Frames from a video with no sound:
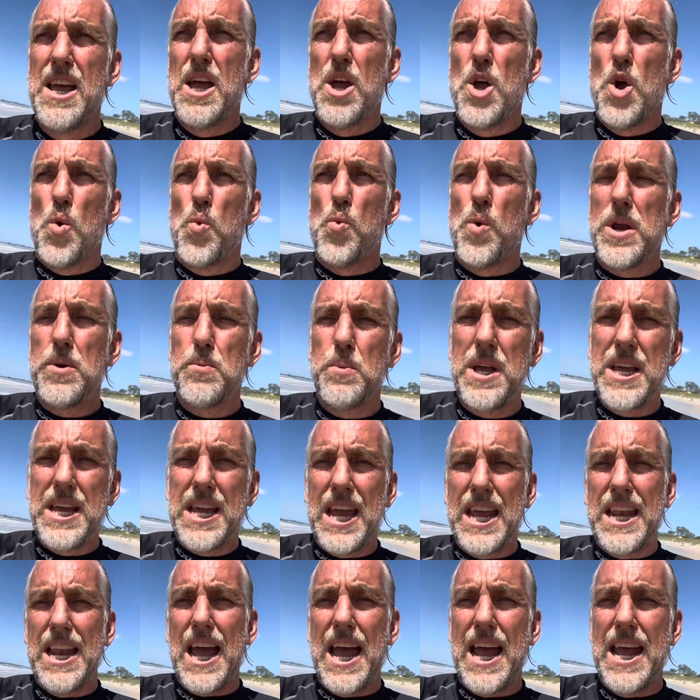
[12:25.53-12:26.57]
when we
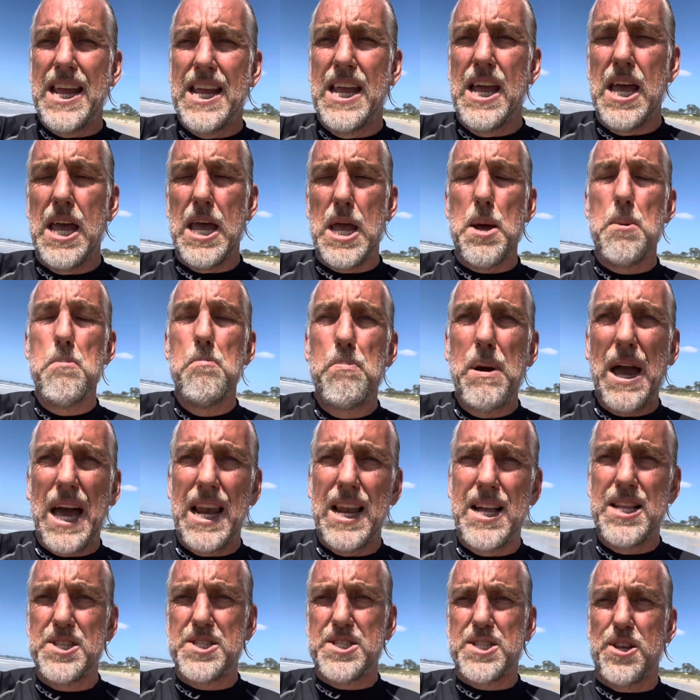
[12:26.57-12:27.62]
get a
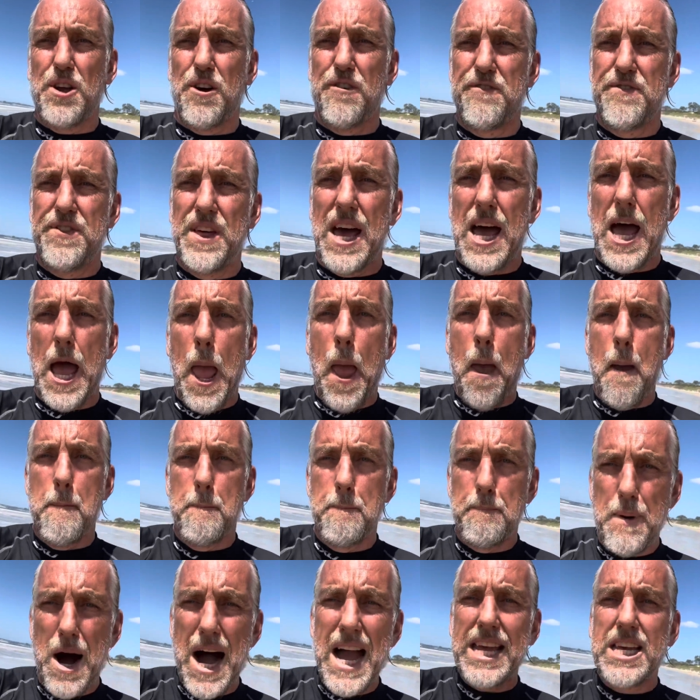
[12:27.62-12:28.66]
imbalance of the
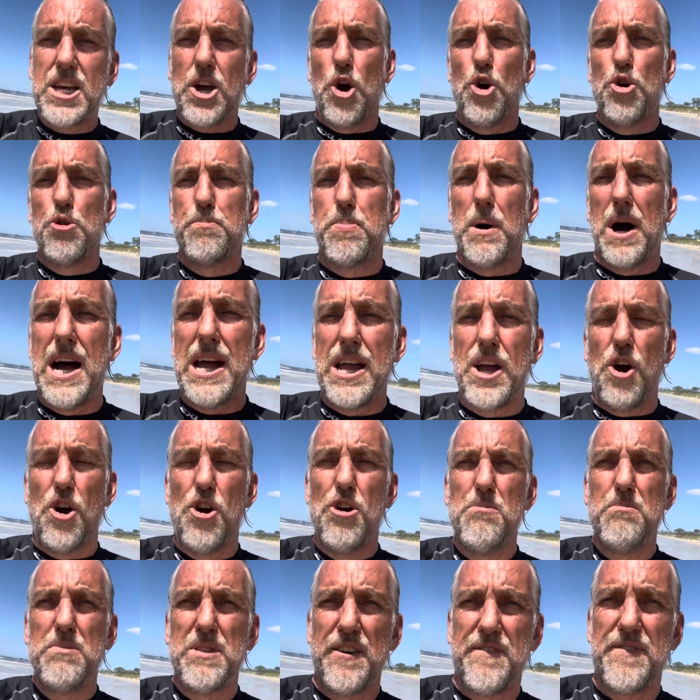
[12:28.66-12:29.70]

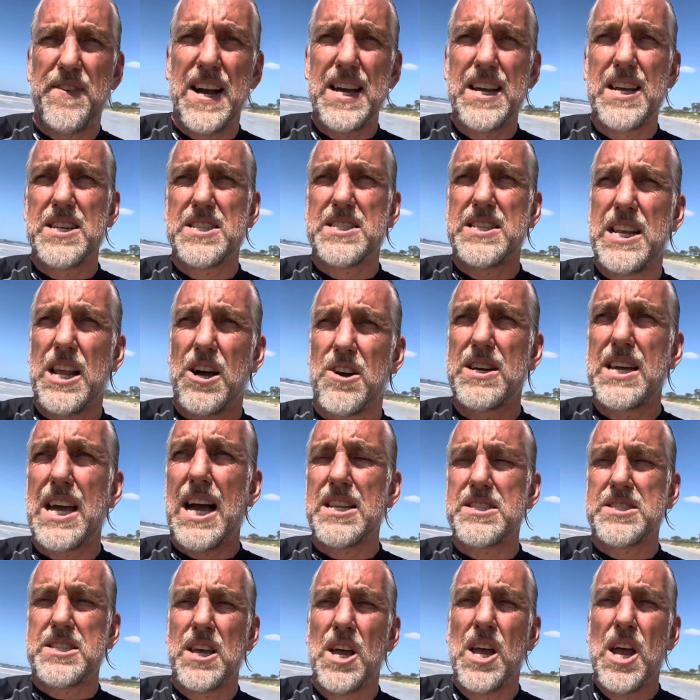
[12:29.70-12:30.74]
microbiome, the fungus in our
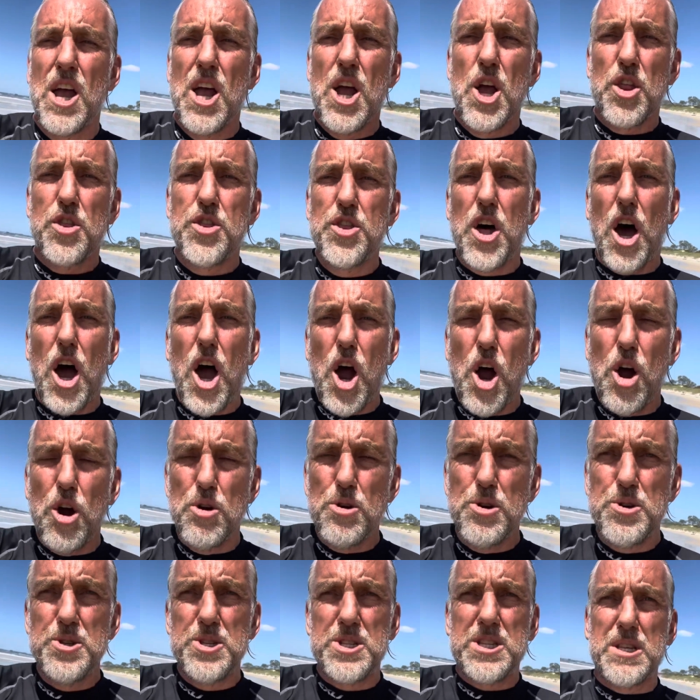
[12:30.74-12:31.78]
guts,
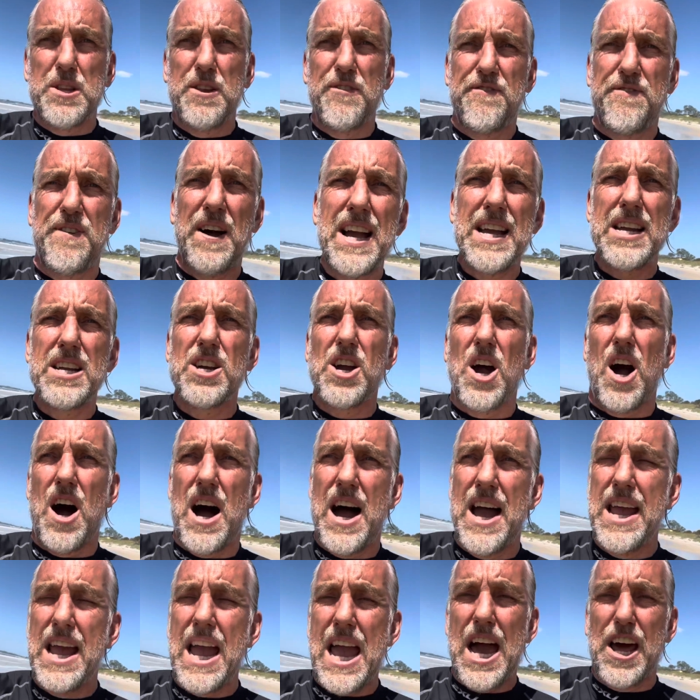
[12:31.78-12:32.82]
those
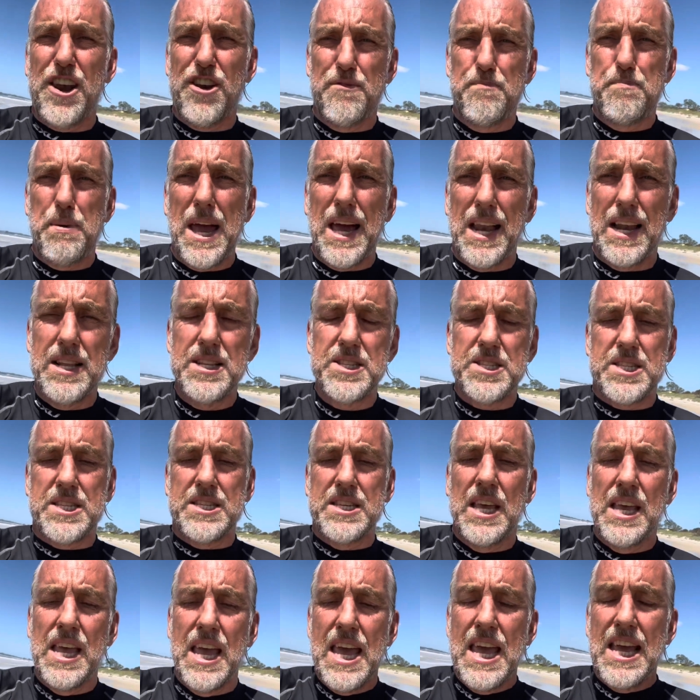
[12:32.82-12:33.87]
fungi out of balance
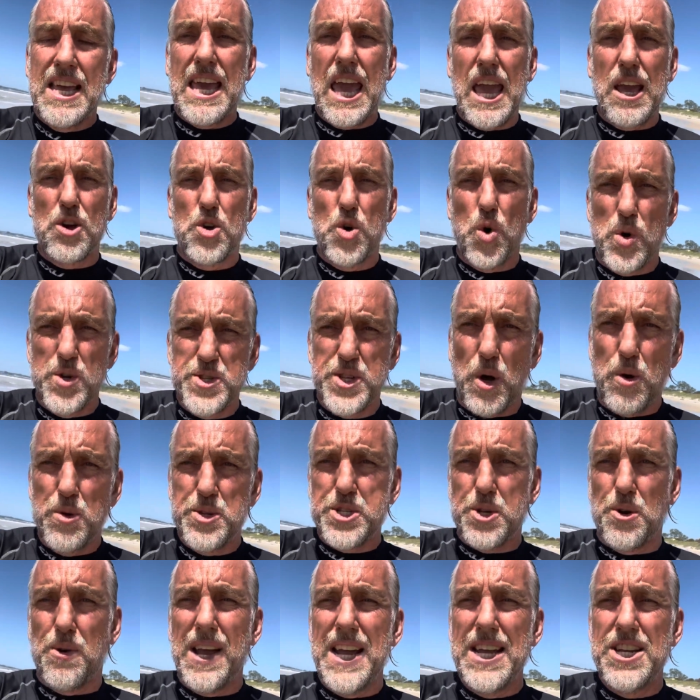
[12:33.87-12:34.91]
can cause
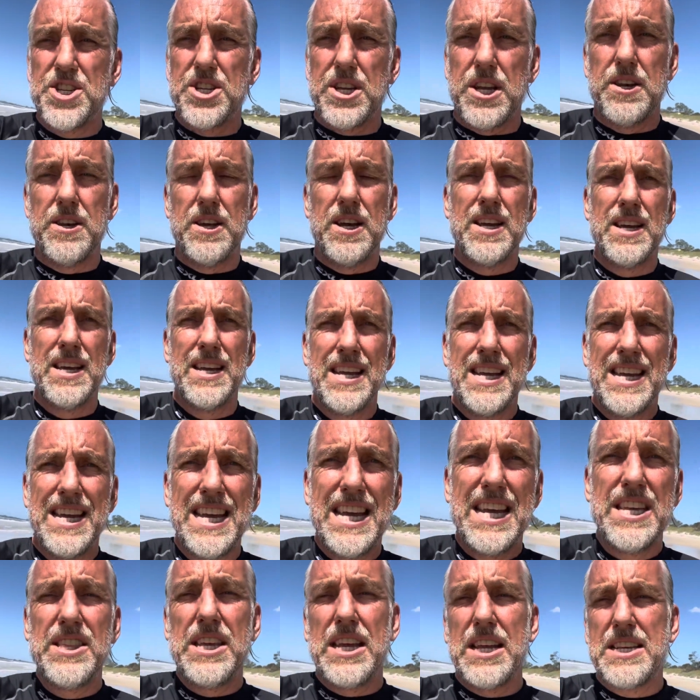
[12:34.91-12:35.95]
ulceration
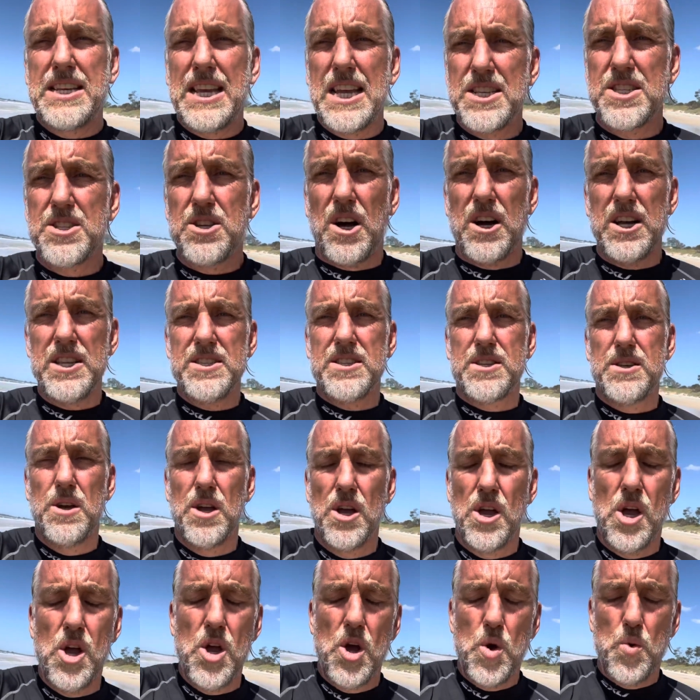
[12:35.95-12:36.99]
in the intestines,
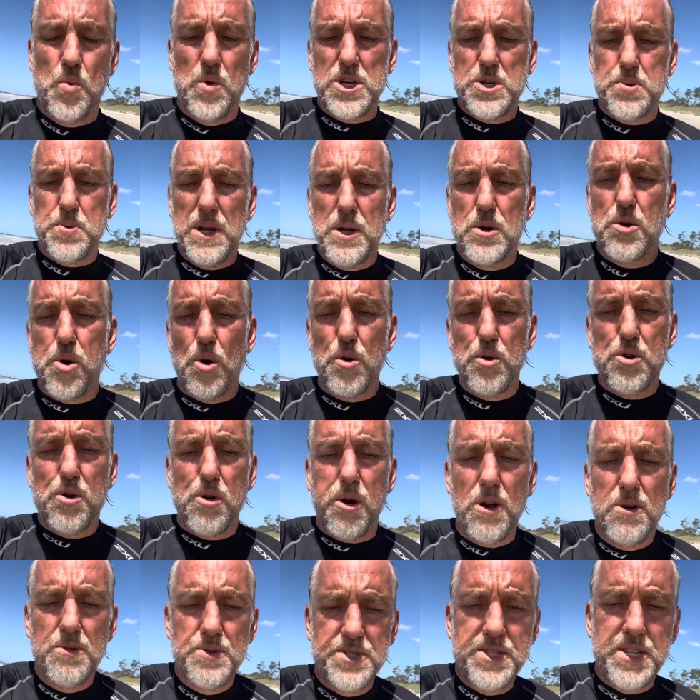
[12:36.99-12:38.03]
which we call
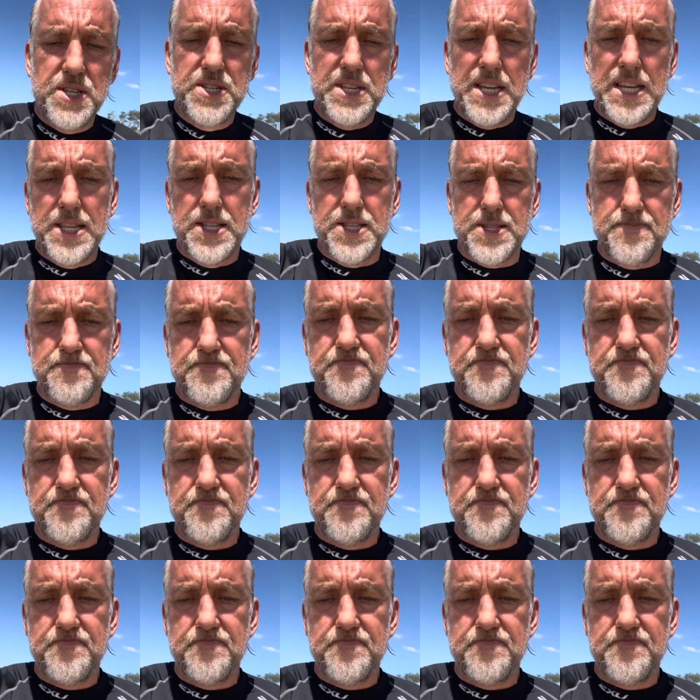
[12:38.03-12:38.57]
Crohn's disease.